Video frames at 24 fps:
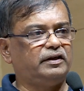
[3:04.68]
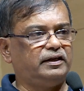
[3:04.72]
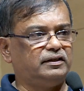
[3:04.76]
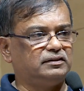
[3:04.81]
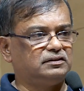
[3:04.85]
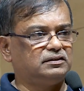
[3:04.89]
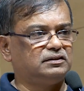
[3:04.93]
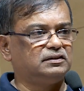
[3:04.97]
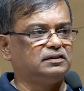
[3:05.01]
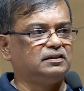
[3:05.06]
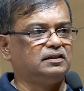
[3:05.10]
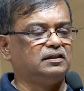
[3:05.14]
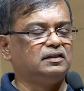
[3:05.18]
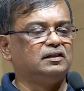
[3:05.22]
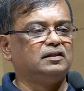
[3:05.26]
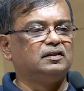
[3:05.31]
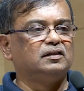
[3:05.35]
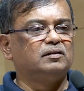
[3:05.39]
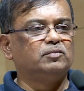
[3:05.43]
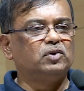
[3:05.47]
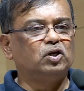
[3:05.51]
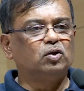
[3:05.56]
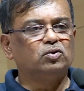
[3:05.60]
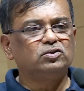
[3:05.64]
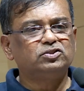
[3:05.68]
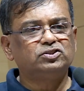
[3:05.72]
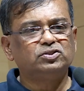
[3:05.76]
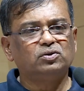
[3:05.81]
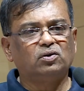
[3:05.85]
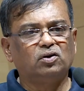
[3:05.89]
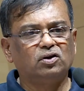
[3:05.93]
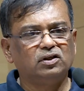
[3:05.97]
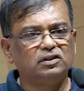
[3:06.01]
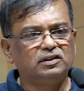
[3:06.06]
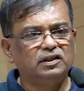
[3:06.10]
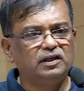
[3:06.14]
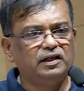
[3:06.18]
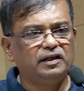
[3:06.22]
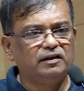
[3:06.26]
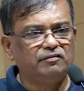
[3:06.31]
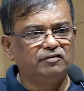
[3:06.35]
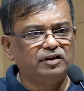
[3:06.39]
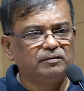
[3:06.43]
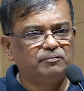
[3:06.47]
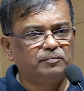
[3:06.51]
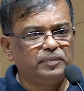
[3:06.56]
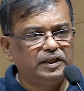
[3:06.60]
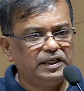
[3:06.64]
race, but also all the
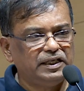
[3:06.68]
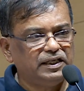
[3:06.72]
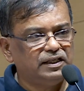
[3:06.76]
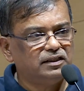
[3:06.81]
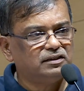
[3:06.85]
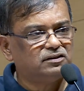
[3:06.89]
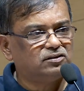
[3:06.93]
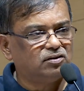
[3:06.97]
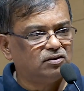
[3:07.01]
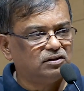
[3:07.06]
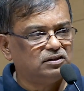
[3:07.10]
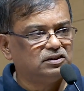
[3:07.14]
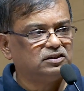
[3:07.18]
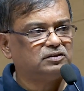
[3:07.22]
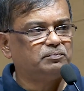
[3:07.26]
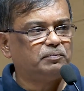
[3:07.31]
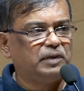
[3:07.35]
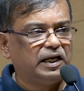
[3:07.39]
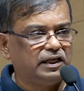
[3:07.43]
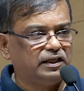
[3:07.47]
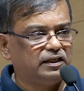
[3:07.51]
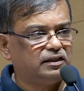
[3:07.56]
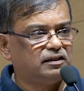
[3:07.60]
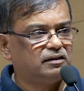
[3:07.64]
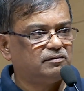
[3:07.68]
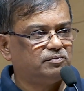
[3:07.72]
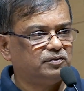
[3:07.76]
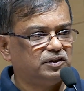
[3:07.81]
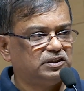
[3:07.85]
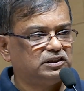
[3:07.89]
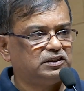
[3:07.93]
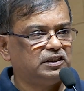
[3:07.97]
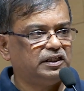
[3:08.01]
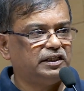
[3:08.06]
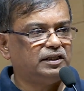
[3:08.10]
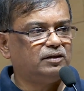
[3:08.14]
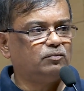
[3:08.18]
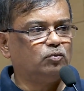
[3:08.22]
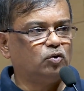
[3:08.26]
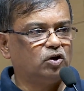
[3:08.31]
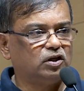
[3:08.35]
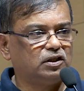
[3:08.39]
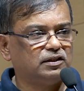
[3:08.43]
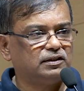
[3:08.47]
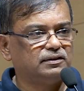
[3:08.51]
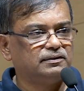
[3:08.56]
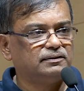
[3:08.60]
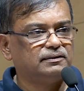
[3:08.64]
living beings on this planet which need
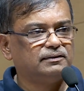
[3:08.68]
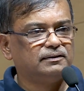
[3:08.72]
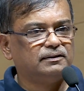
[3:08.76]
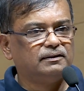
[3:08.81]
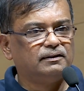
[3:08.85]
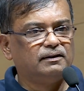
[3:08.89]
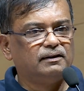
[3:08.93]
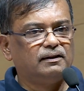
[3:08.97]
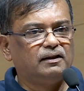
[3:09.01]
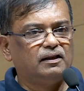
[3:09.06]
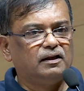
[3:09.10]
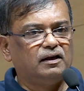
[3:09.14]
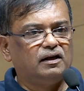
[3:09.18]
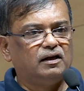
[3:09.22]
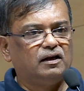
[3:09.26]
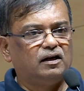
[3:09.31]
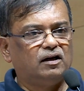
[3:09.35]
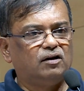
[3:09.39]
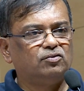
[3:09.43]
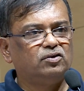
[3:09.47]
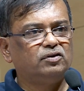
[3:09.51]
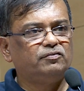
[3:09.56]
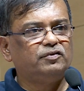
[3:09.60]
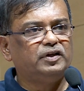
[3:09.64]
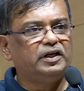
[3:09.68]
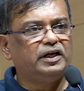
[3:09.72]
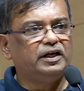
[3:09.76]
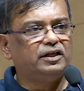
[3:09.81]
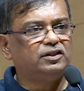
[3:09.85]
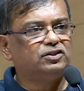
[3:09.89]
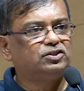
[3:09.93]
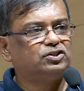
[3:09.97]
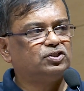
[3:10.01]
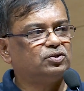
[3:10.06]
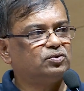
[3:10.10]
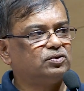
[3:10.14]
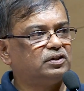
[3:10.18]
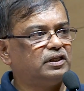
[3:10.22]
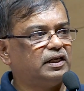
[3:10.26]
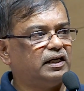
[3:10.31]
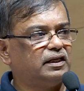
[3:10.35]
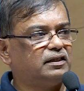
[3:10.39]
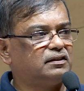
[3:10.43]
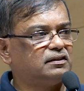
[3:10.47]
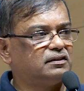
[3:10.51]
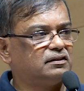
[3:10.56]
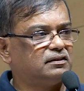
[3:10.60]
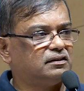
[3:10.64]
water, how do we ensure
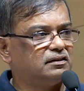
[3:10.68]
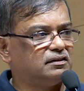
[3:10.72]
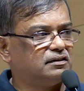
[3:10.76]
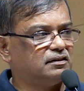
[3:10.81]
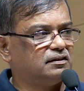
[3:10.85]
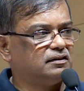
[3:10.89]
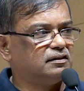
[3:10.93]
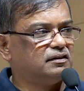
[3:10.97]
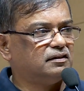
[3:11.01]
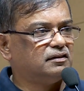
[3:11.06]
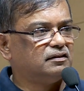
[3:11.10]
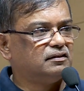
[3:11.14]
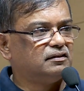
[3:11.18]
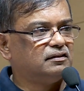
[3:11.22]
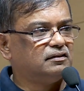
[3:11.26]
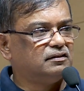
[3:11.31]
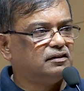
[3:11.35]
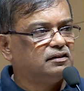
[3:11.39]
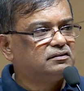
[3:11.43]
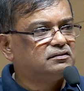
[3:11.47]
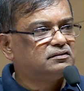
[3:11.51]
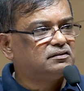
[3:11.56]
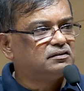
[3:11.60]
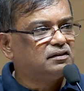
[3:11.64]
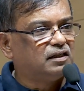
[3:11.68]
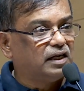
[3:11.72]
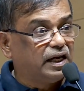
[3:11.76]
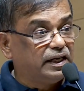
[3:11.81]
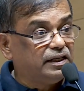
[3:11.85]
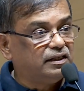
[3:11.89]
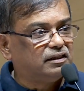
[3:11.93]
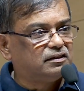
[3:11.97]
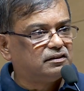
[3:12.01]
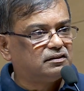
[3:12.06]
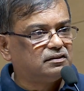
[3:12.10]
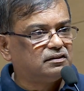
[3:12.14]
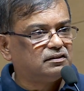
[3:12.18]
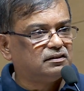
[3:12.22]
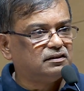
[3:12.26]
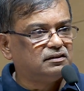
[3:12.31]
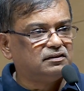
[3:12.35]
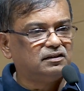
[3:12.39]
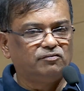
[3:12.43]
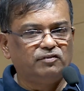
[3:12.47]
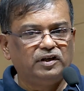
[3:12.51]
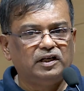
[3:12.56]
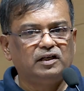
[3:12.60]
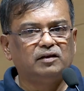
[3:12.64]
that this right
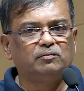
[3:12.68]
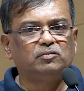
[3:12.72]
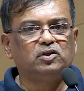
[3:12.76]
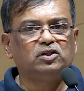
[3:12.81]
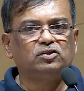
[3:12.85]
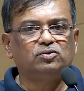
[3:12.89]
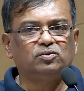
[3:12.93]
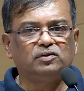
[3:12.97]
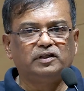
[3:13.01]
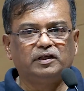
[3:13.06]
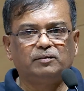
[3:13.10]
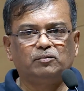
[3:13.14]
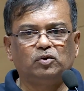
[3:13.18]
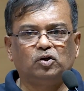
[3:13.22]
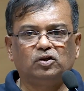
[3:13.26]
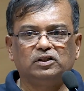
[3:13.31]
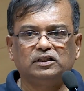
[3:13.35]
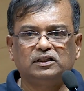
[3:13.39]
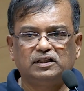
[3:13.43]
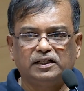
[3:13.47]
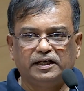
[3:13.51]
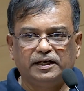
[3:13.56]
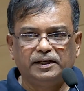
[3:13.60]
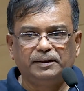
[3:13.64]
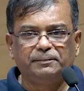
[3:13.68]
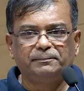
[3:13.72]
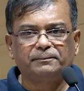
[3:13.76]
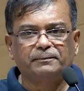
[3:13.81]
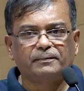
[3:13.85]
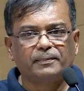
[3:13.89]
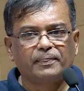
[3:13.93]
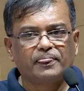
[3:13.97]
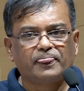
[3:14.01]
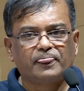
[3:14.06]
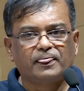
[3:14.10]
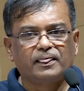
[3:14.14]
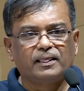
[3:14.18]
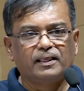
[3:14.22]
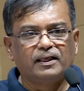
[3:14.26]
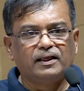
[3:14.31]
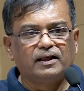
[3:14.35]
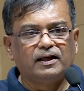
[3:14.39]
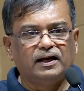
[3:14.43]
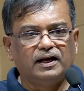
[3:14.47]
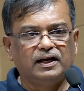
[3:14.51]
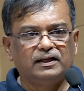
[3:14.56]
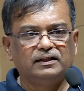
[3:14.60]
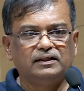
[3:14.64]
is available to them all the time?
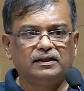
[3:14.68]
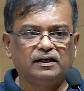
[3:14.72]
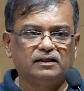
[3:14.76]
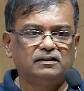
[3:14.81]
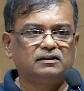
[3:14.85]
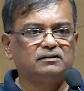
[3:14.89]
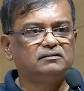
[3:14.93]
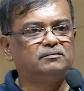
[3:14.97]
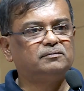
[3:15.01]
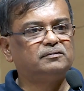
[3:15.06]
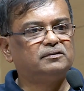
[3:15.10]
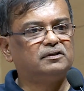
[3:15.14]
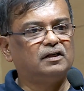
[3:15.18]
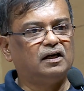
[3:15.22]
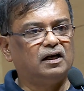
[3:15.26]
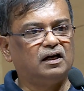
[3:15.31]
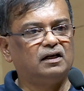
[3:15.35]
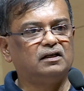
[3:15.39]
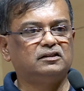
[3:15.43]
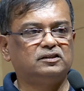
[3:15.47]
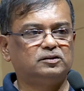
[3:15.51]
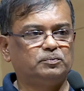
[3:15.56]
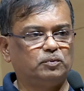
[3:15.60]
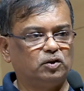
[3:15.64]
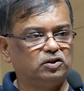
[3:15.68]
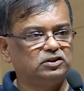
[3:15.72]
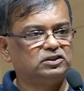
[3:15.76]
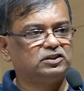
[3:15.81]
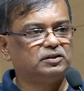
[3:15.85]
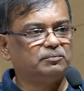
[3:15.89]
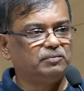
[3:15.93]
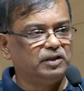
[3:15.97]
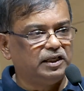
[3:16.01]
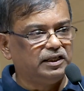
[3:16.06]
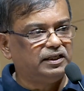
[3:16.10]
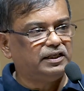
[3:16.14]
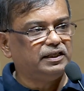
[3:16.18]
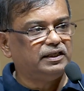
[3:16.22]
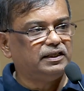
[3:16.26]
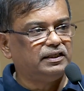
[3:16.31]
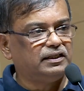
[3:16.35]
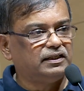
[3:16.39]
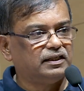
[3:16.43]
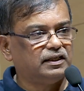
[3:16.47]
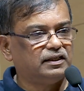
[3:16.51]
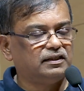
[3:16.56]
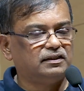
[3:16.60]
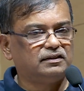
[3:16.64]
And that is our
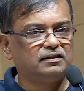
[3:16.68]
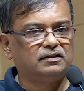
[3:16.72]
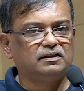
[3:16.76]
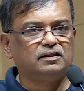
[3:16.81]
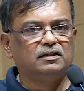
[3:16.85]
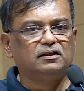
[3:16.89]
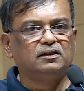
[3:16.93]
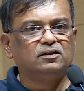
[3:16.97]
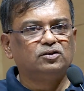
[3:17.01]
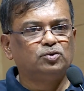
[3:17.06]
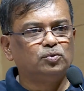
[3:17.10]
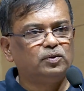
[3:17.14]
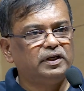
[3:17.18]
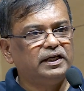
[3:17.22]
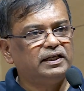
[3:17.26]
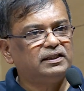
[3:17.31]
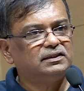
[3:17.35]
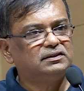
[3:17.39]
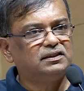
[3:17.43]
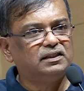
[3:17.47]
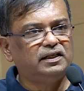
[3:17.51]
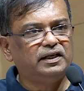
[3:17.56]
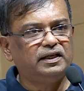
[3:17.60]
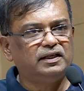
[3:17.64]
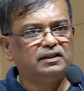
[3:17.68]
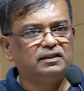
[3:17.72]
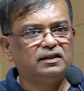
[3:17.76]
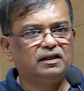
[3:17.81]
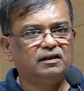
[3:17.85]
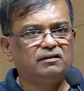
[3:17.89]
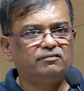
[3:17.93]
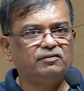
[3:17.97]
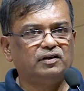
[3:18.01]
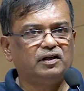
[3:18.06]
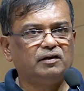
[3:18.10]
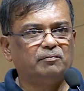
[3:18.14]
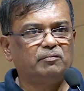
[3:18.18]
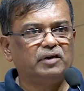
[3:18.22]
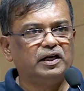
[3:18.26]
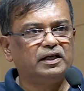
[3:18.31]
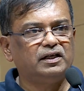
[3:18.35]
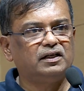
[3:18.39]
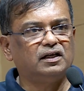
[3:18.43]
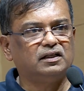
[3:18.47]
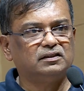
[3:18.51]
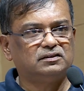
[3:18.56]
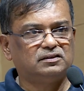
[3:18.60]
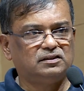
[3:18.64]
responsibility. And today is the day that we
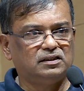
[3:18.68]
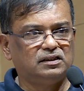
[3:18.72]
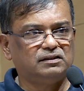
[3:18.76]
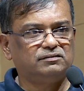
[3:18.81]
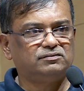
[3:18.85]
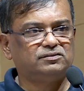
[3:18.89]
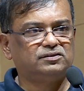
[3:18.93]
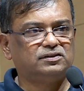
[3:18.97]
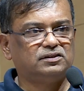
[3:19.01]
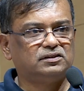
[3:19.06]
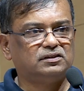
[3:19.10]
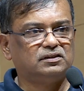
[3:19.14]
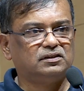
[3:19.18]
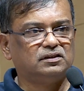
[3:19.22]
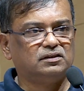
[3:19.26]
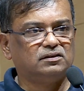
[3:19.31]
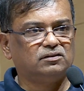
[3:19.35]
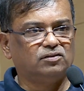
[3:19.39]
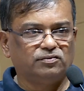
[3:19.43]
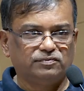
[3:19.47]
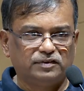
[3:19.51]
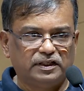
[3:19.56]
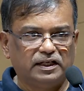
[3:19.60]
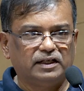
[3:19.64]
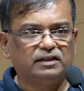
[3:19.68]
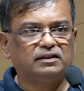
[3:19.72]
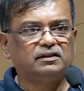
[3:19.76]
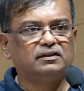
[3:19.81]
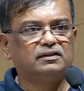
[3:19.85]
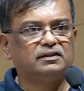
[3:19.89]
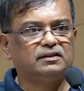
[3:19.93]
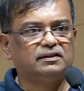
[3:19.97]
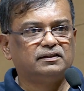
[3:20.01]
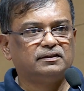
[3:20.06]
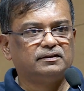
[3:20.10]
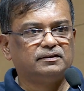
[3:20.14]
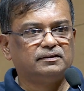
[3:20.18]
remind ourselves of that